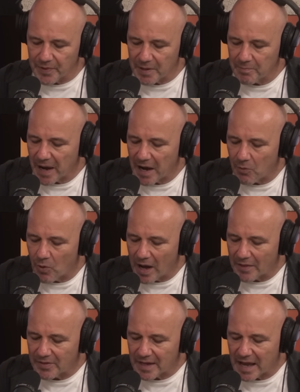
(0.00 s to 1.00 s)
In part
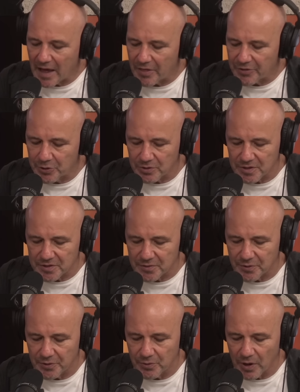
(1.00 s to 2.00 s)
one, Garth talked us
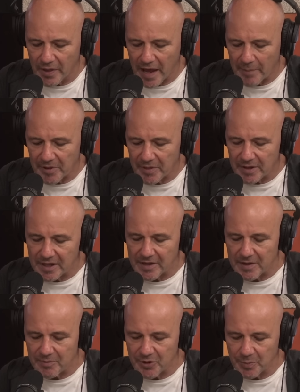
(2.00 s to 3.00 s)
through what happened that
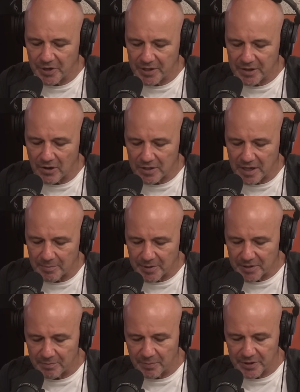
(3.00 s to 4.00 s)
led him to being locked up
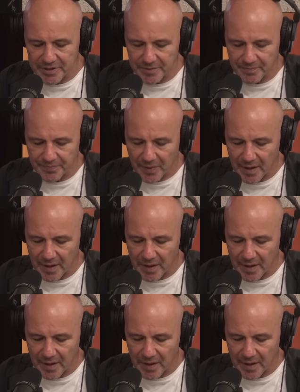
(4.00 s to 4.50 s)
in prison.